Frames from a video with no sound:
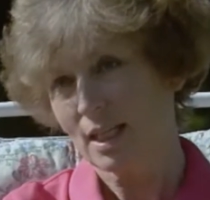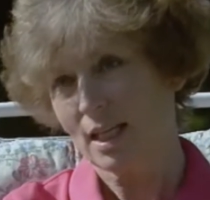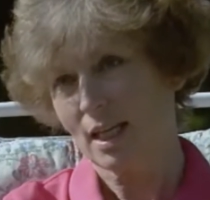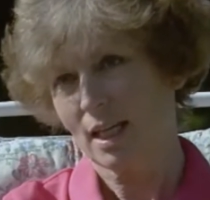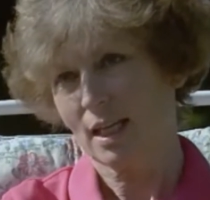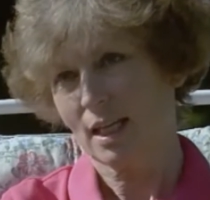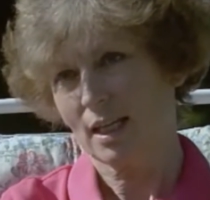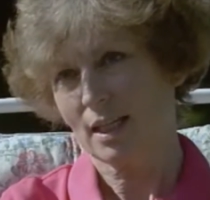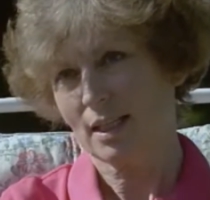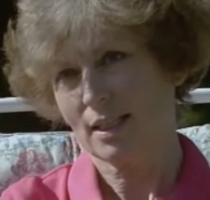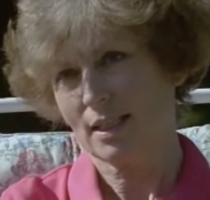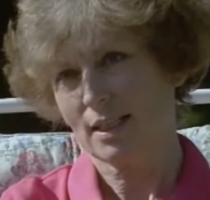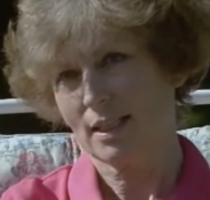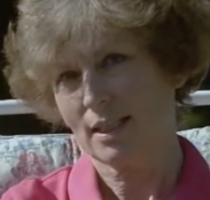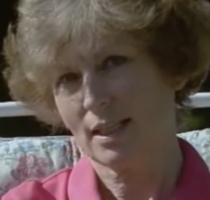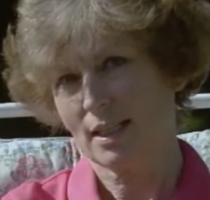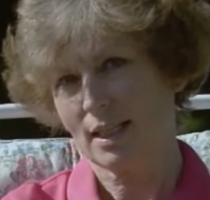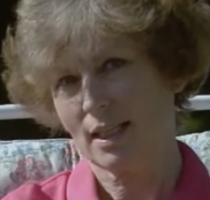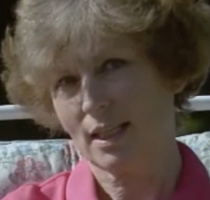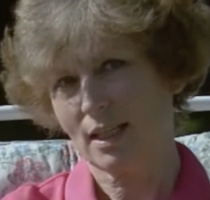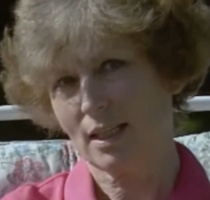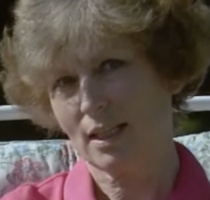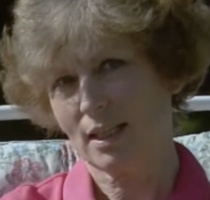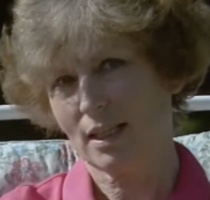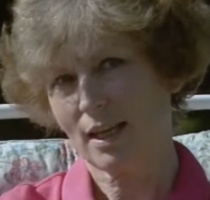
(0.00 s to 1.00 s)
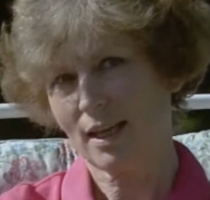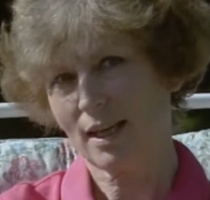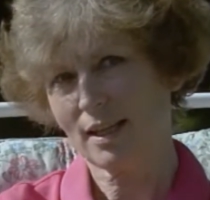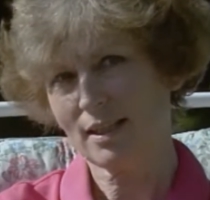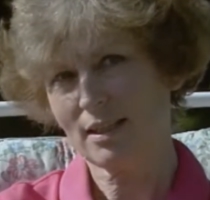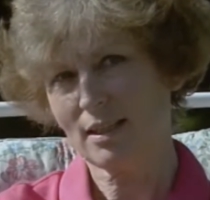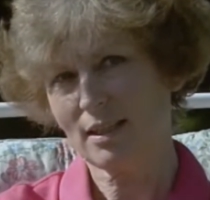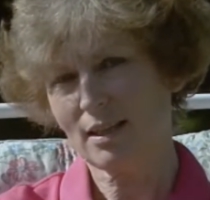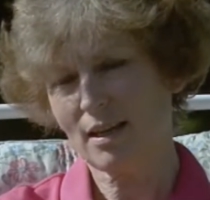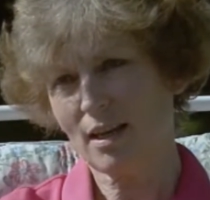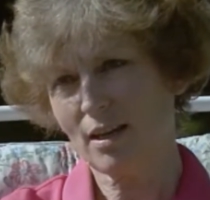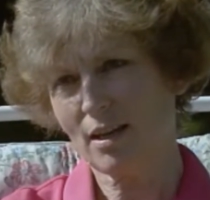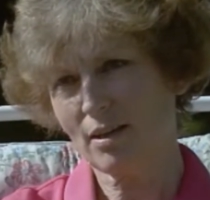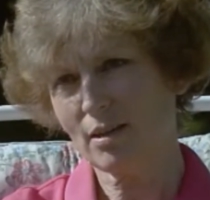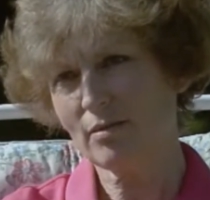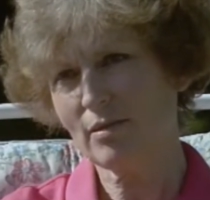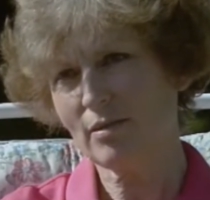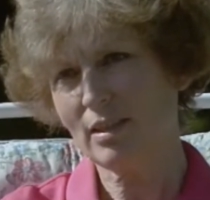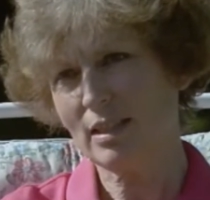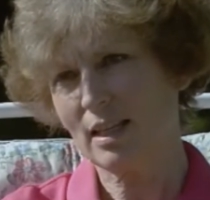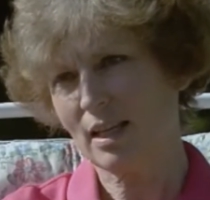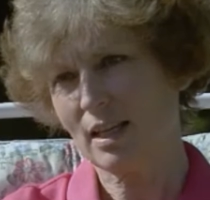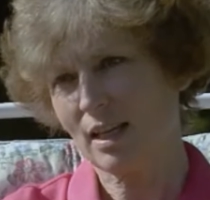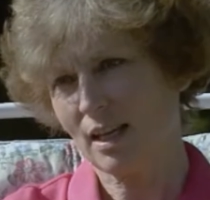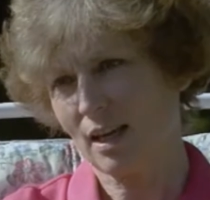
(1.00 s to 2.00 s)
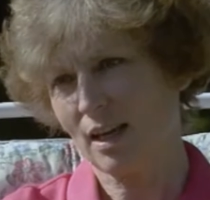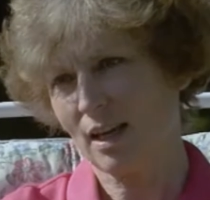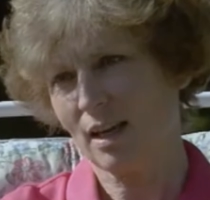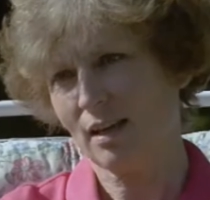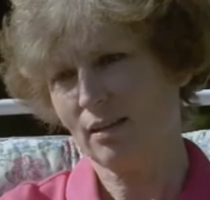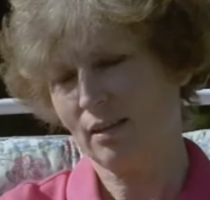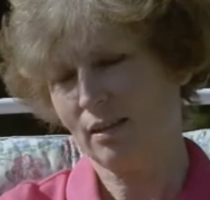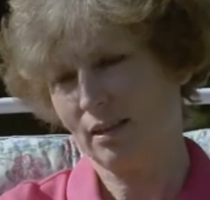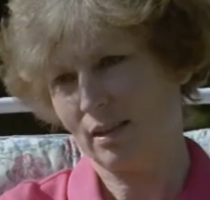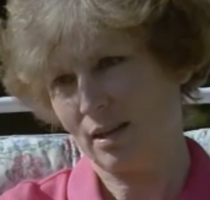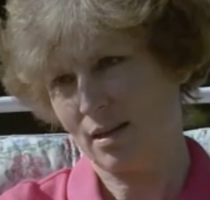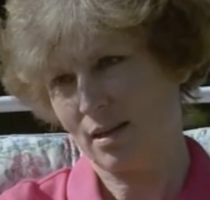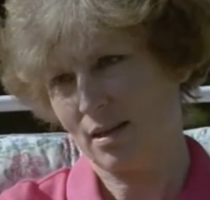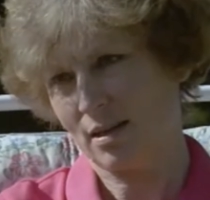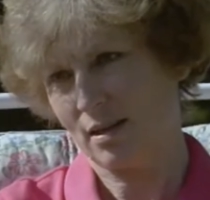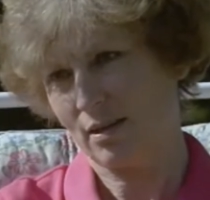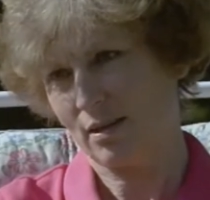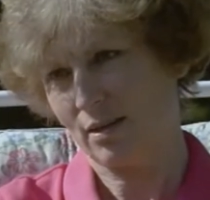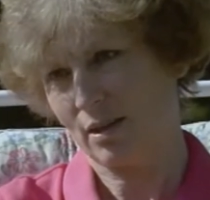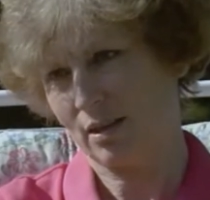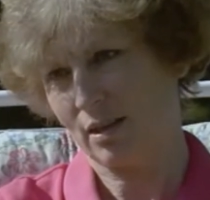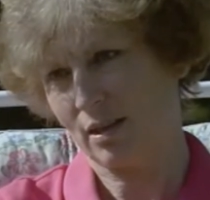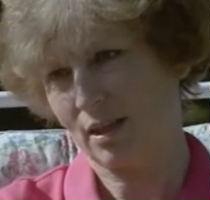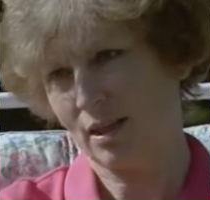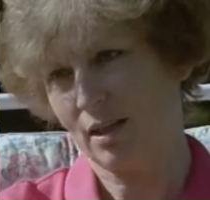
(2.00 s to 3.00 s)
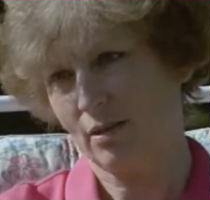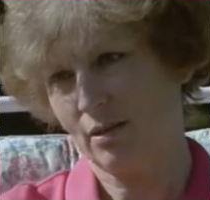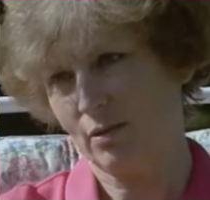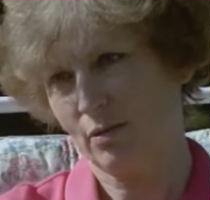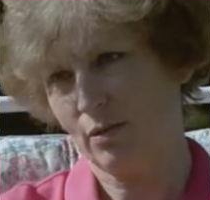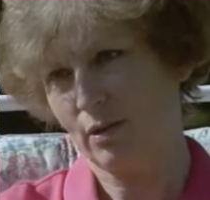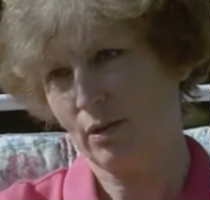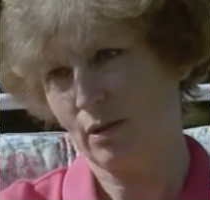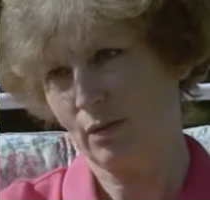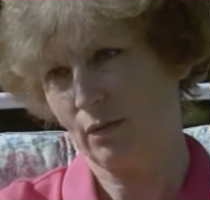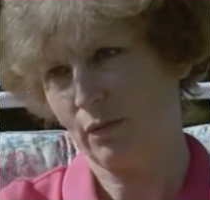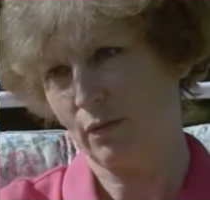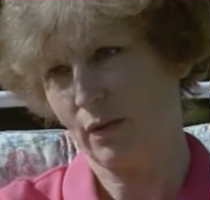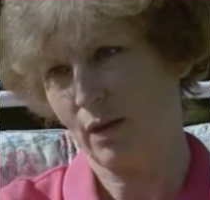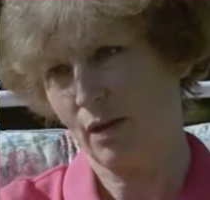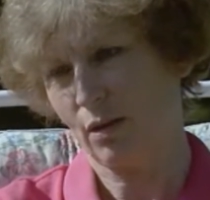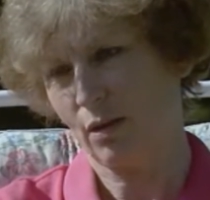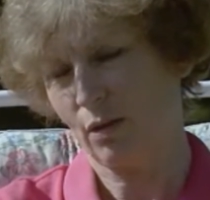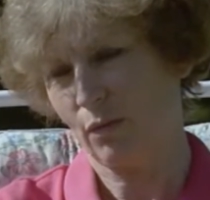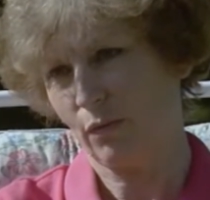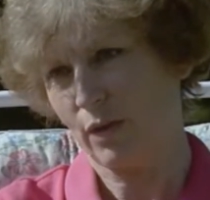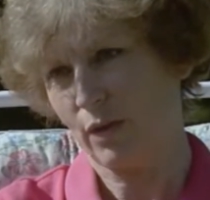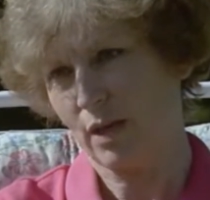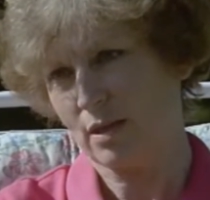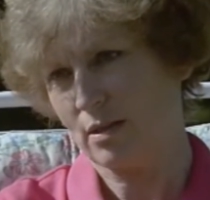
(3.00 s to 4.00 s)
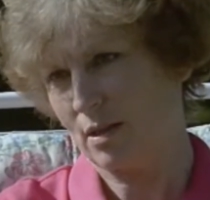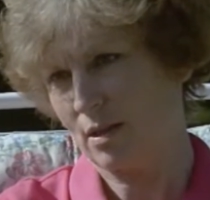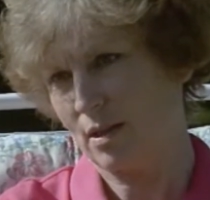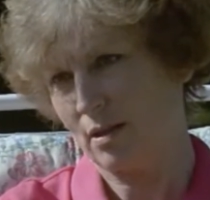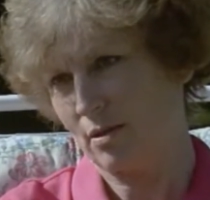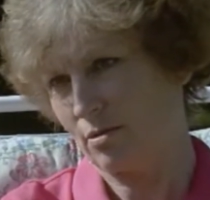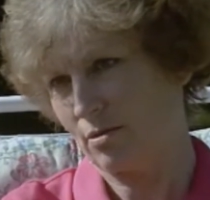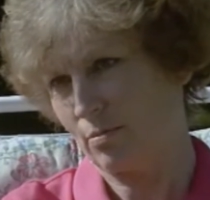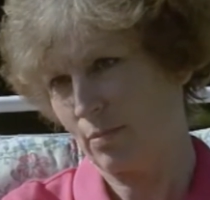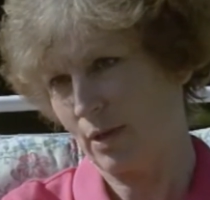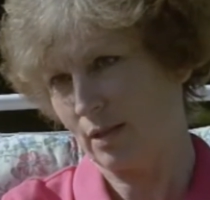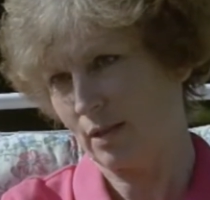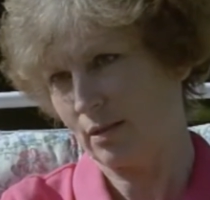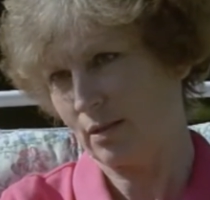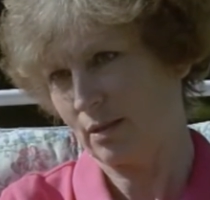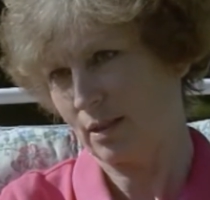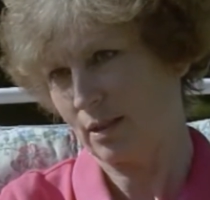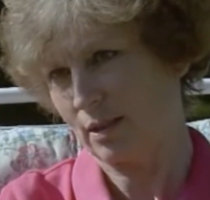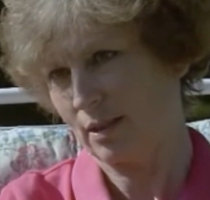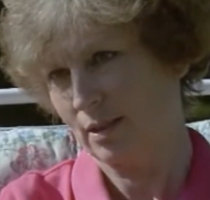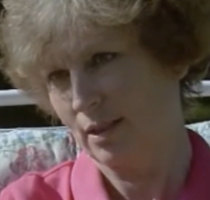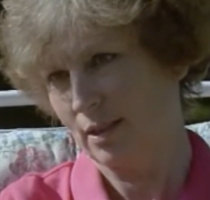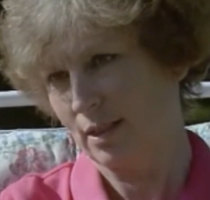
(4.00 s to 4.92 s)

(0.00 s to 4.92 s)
And I said, I honestly can't think that they'll lose their faith if they see us practicing.